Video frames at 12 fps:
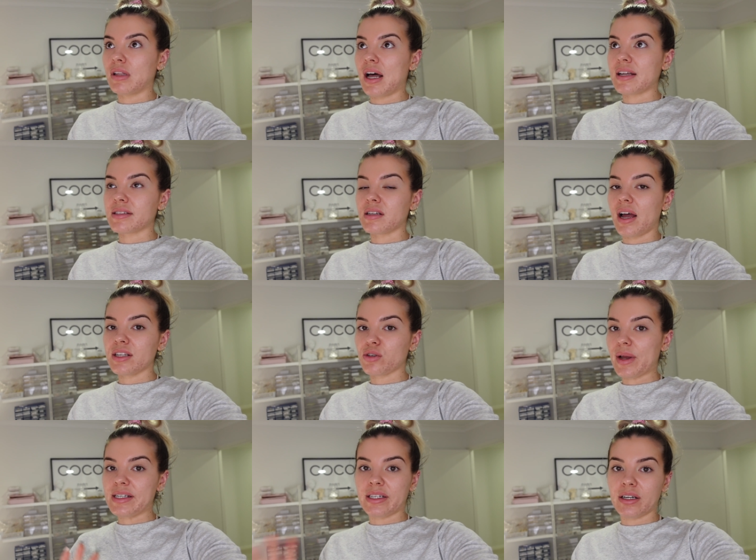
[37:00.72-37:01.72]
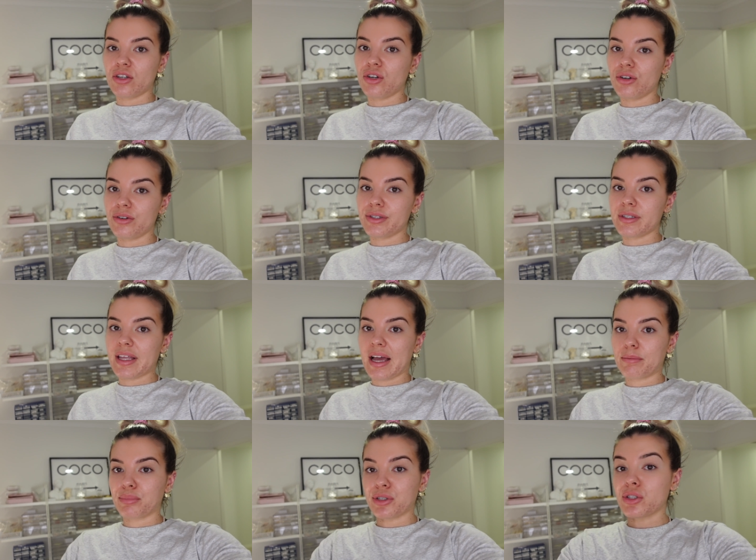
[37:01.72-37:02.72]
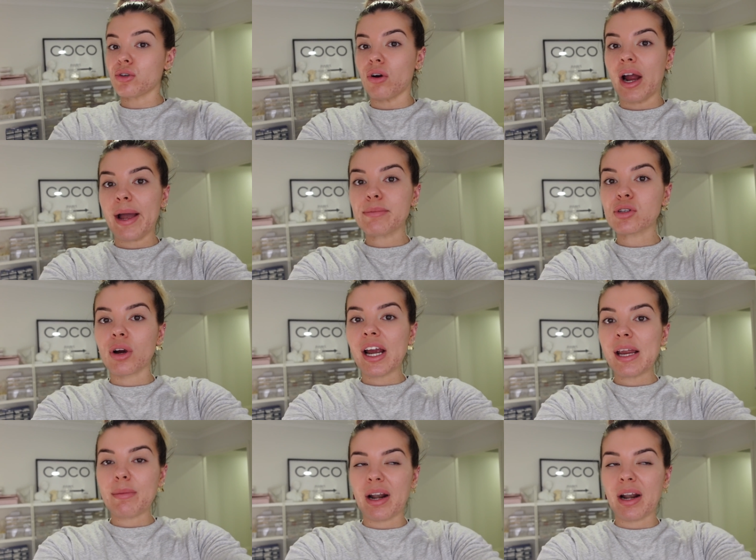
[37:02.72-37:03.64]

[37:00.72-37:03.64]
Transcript: last night, so I didn't use that prescribed cream,